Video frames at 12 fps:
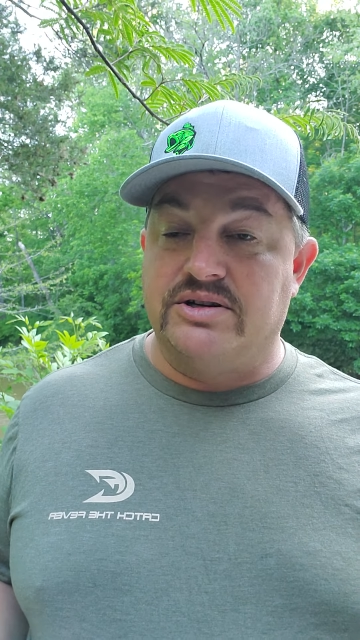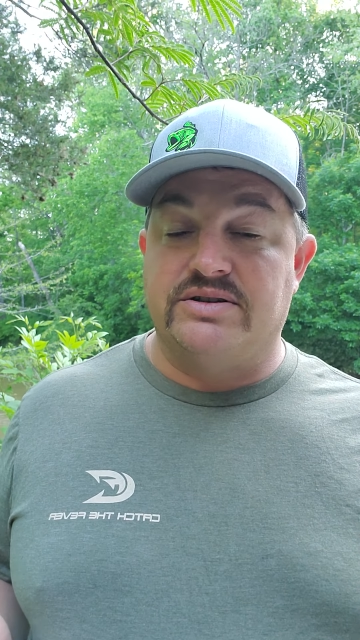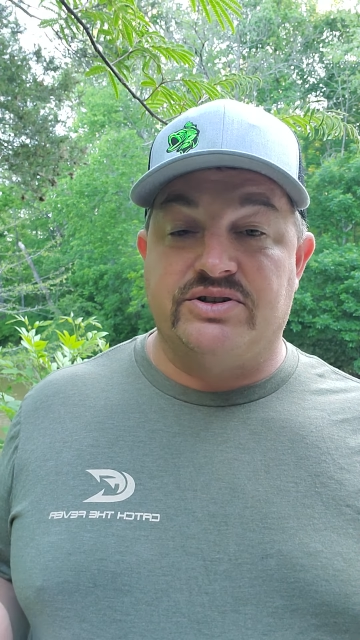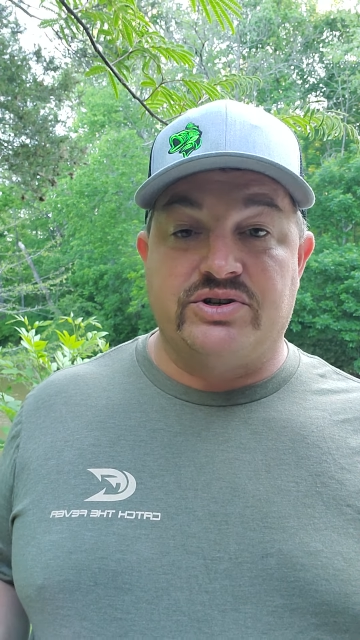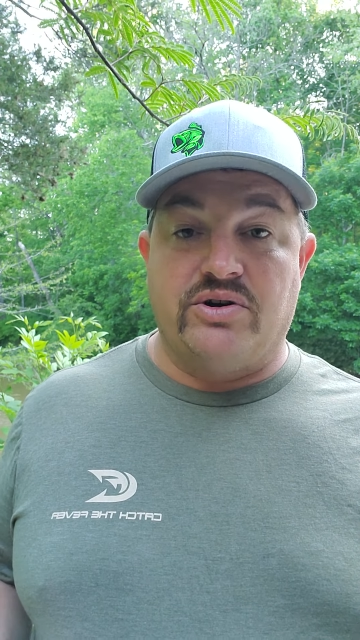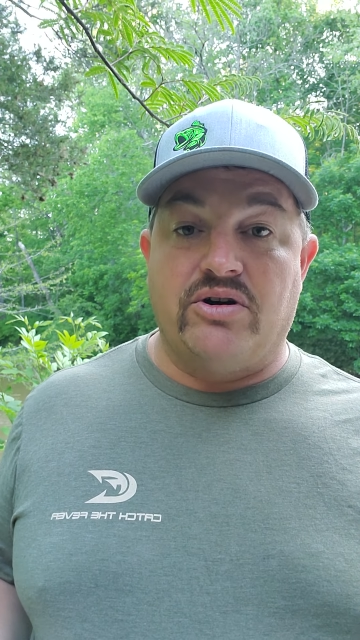They're
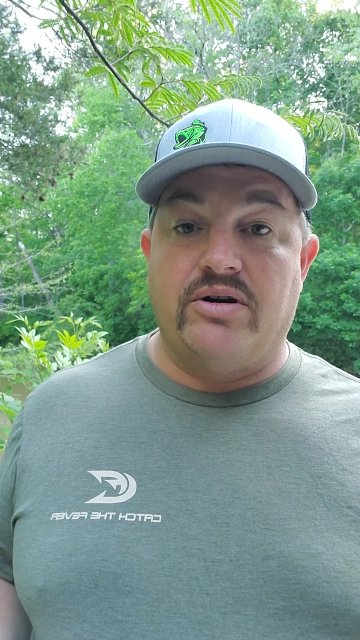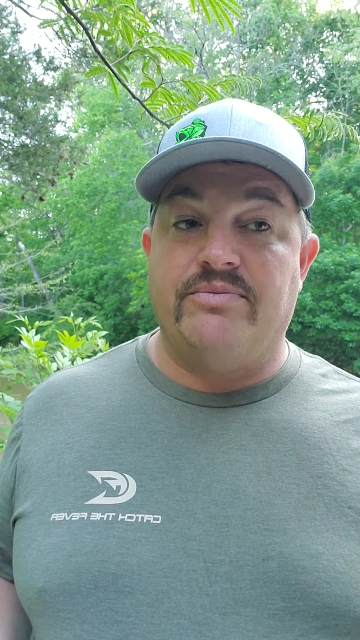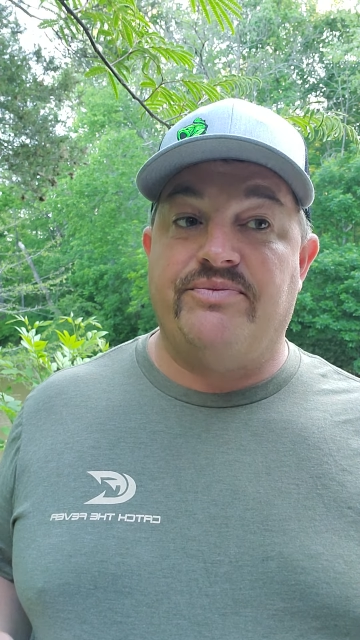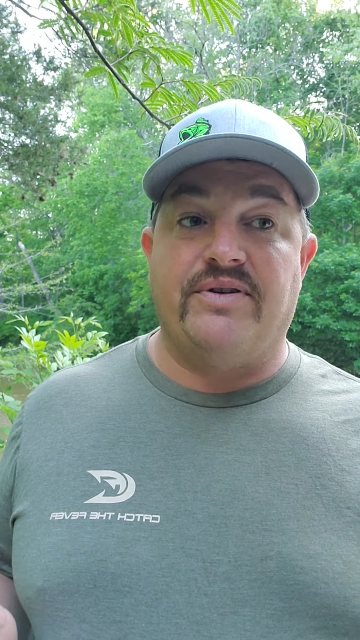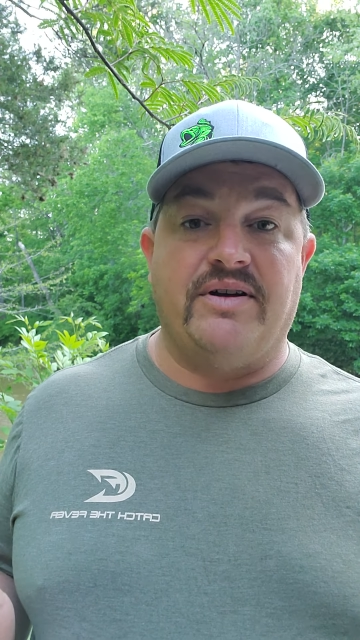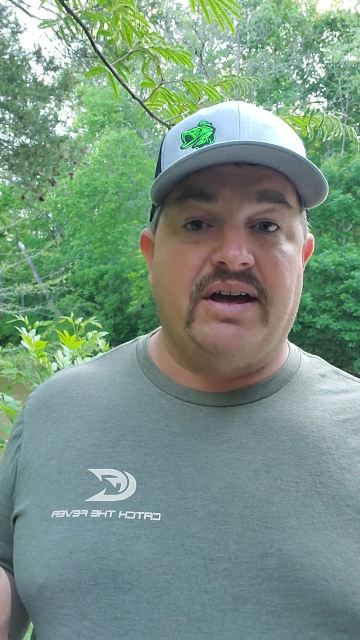sharp.
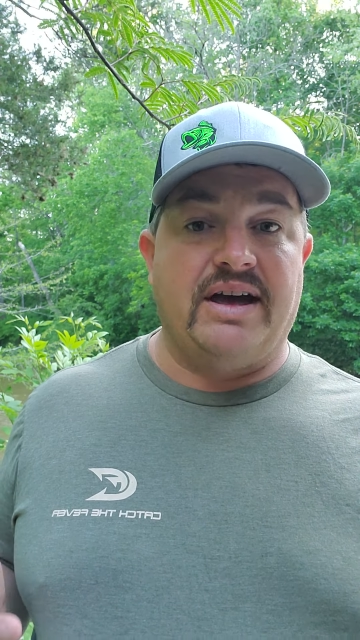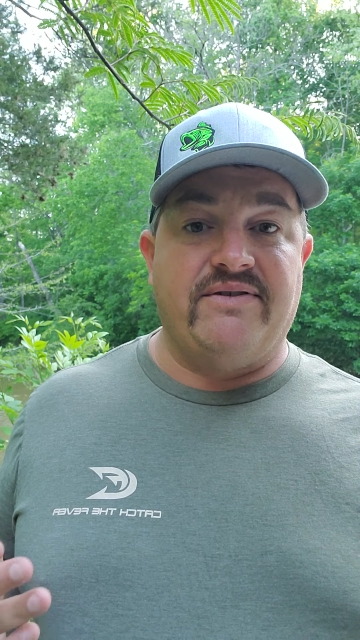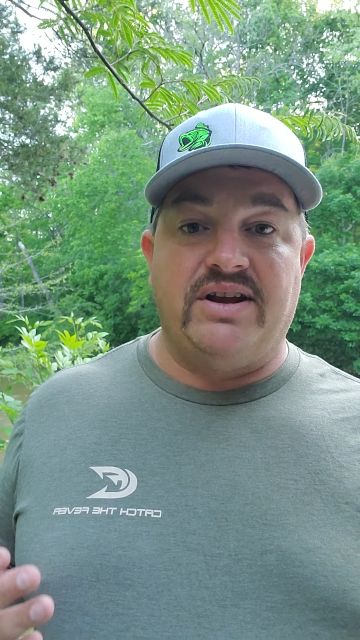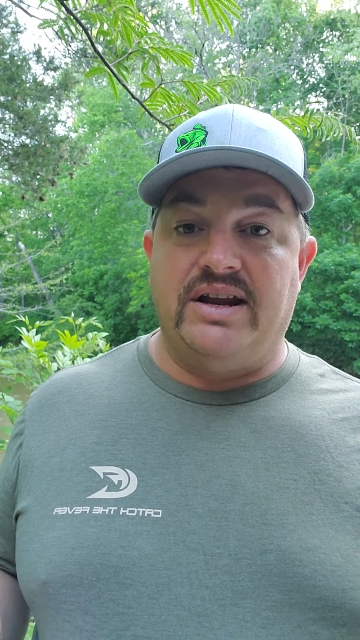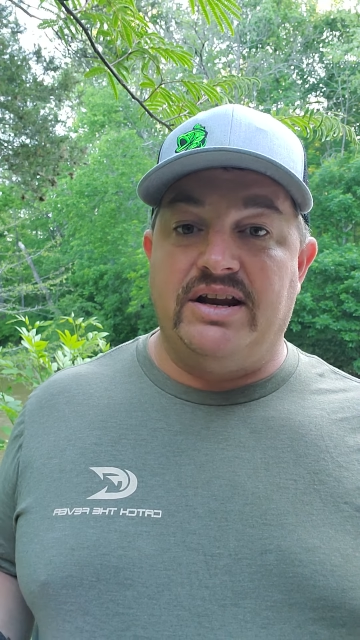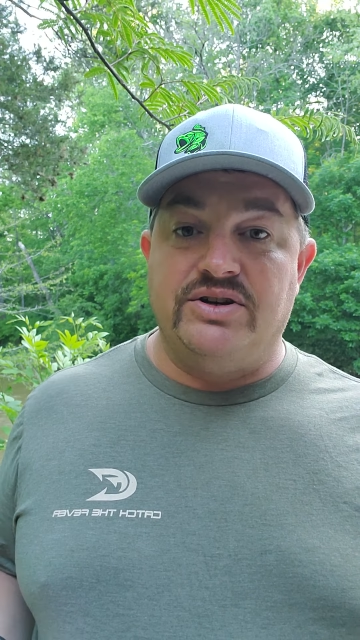I haven't
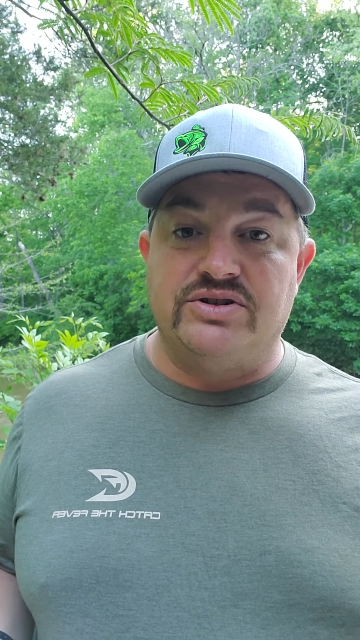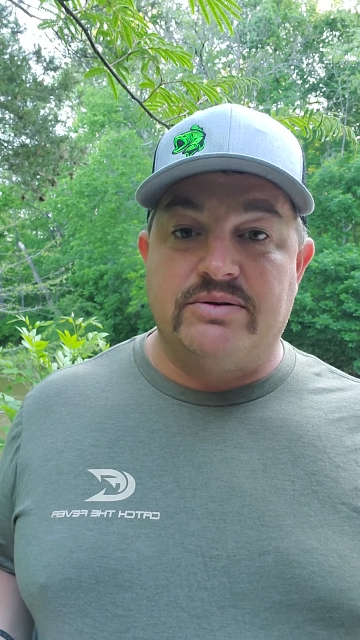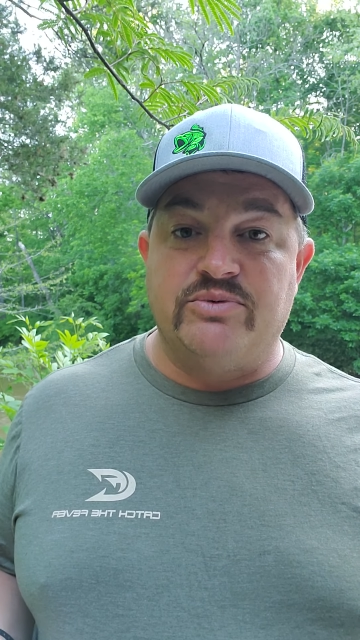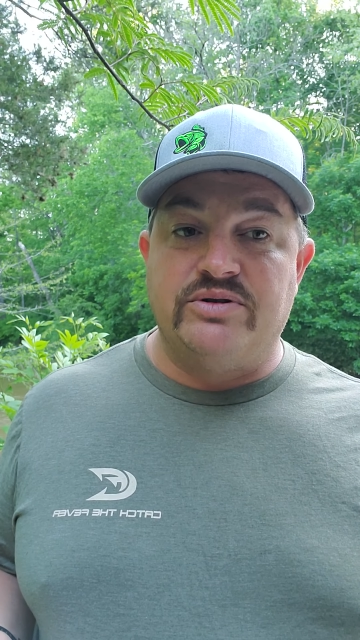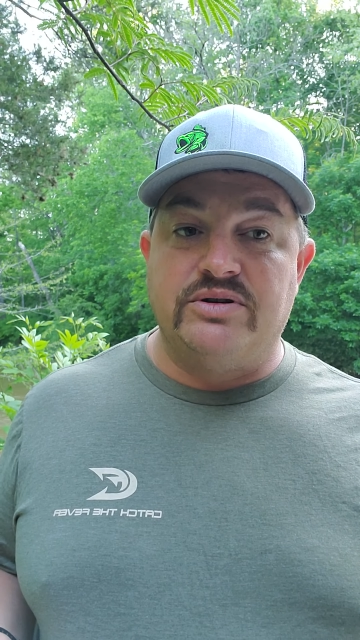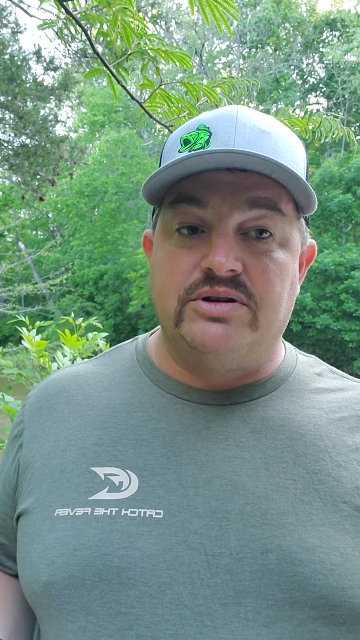had any trouble
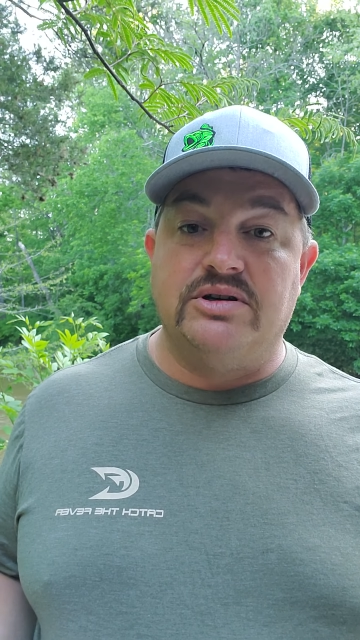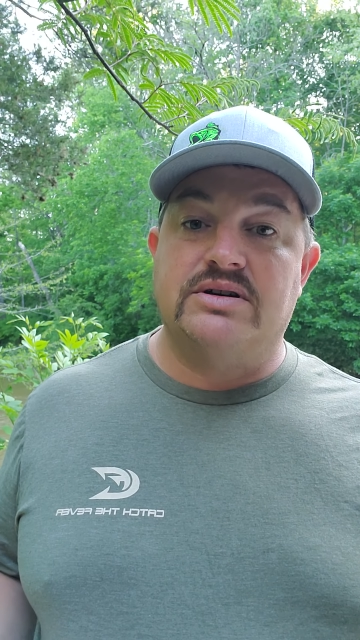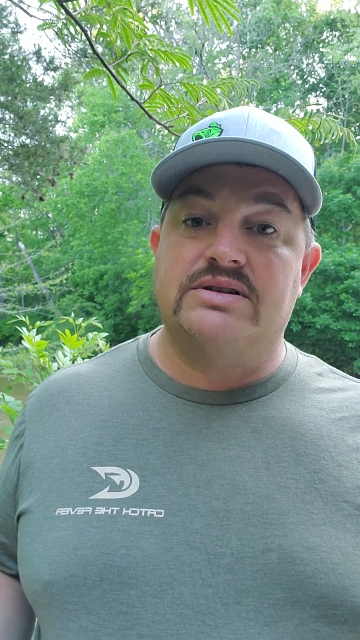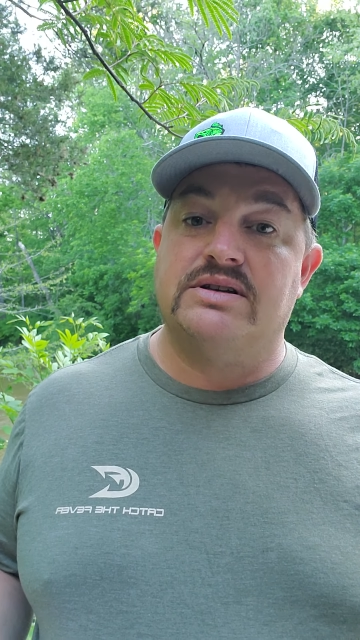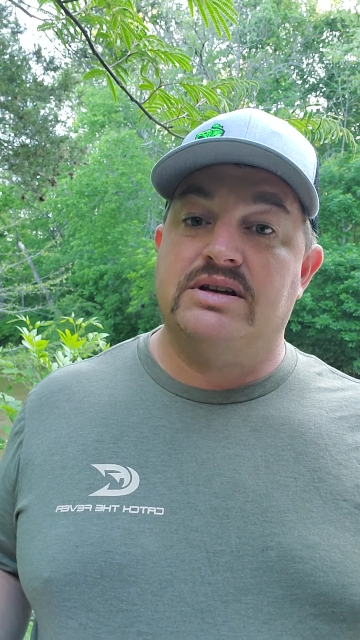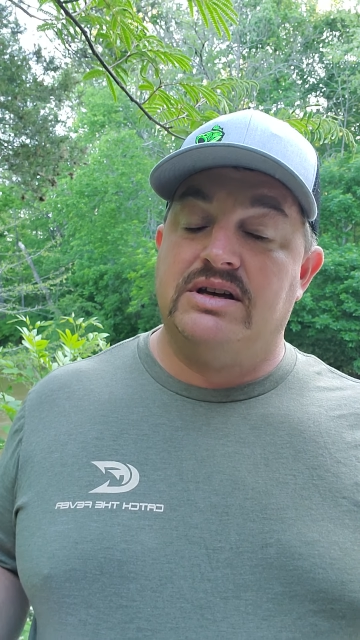with the hooks.